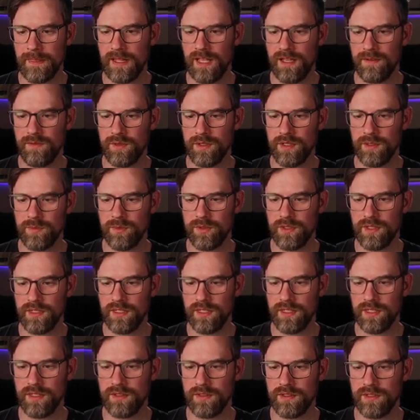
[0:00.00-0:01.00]
I've already put
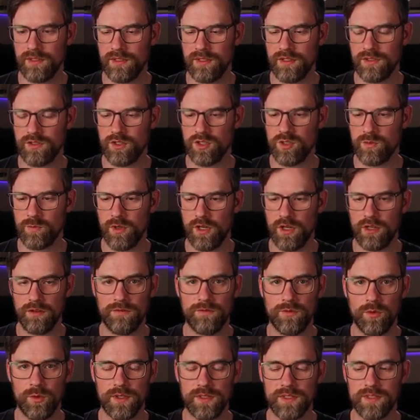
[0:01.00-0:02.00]
in here in the search bar
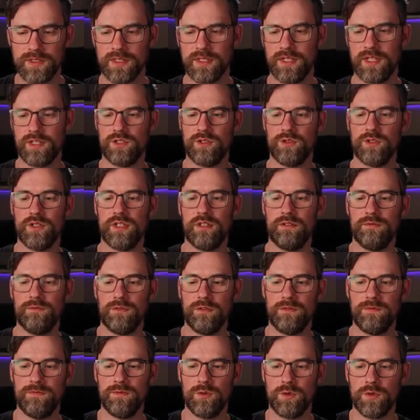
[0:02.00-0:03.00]
force, because you're looking
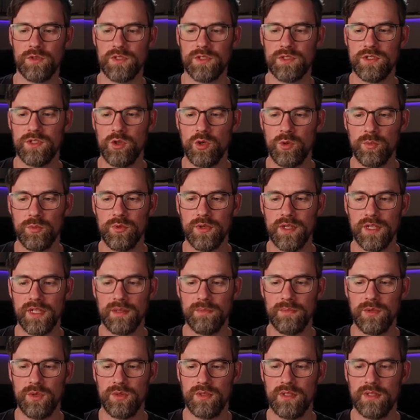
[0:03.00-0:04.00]
for force no
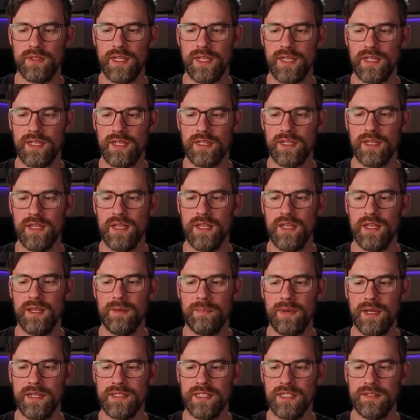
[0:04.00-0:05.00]
pre-computed lighting.
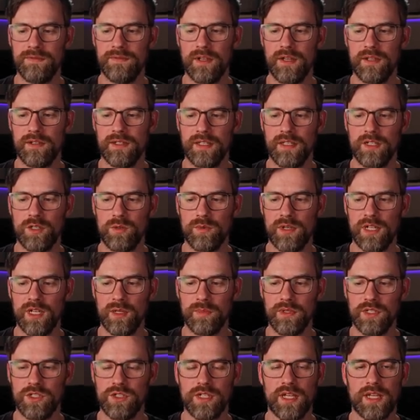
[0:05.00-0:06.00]
By default, it'll want to
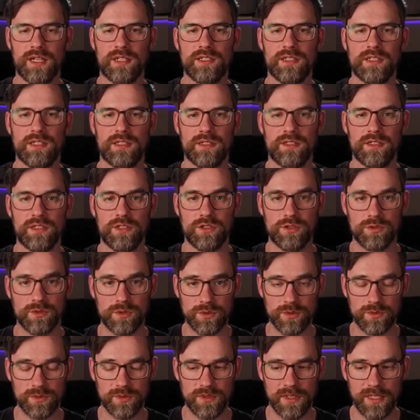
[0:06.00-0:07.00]
be checked to
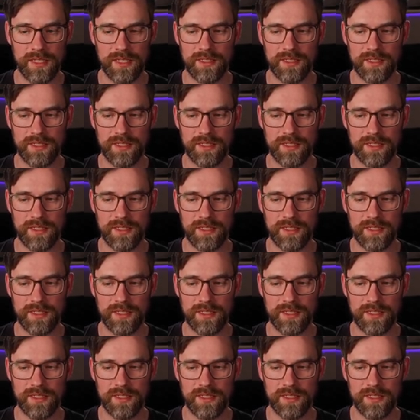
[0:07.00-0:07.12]
true.